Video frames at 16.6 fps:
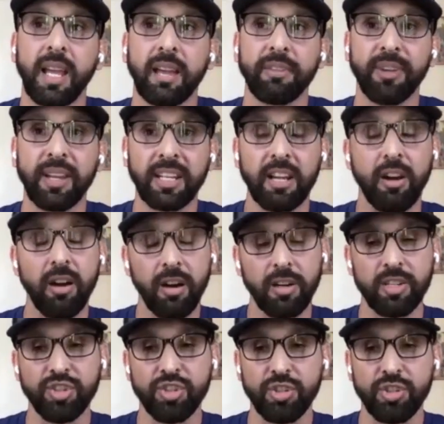I find it
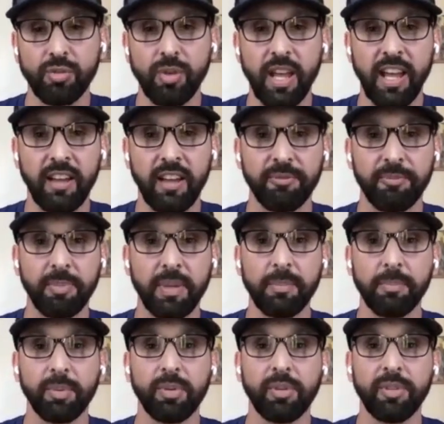hard to have
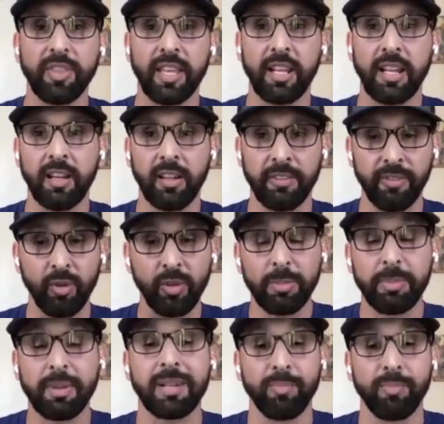people that have
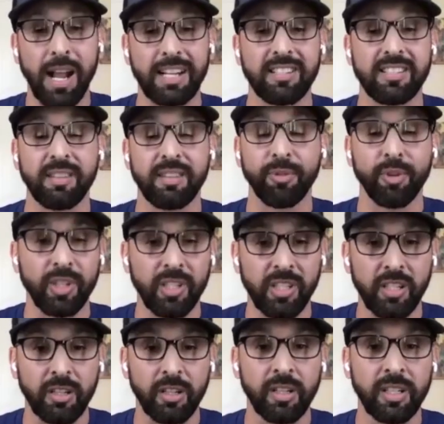only been practicing for a
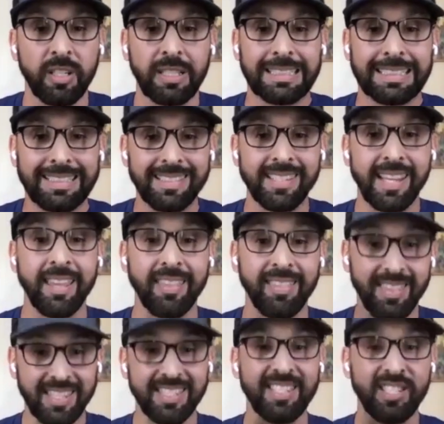year say
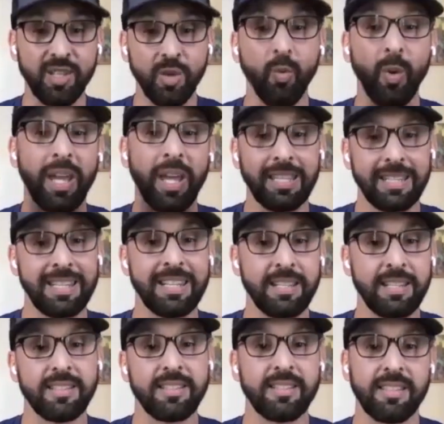this is the way it
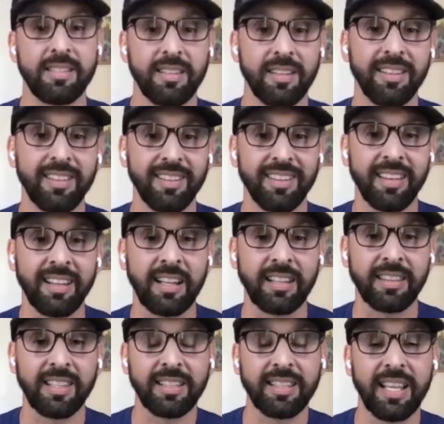is. And I
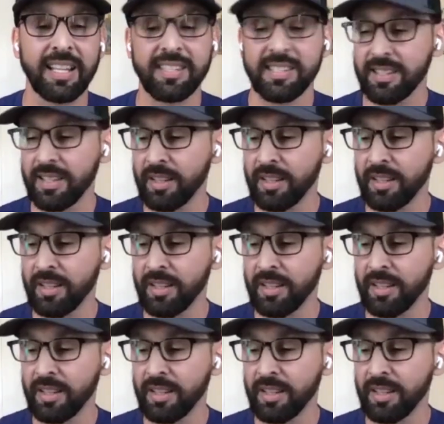think that's